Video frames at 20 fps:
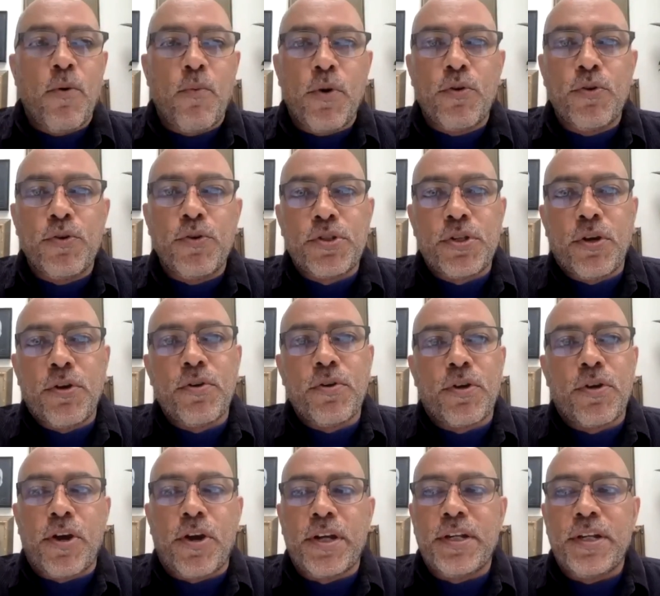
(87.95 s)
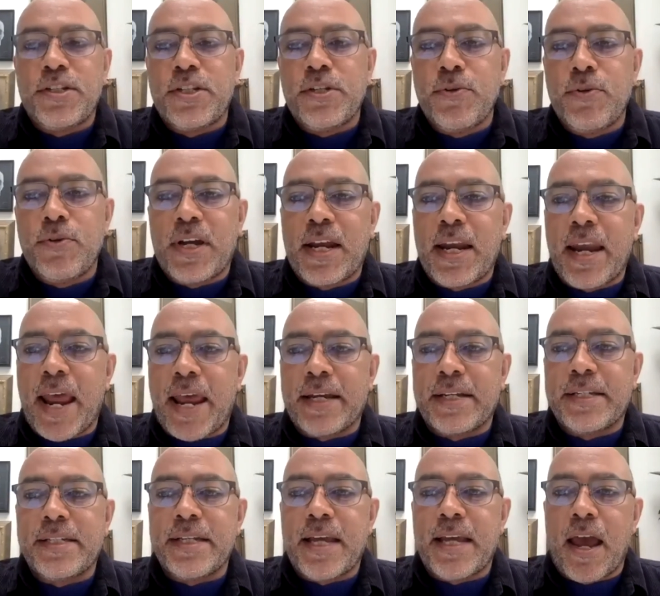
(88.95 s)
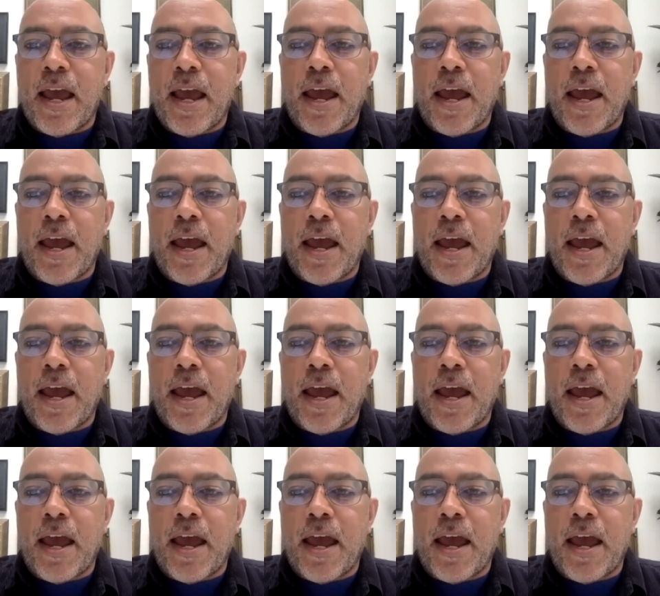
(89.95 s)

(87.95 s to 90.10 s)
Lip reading: We're also going to collect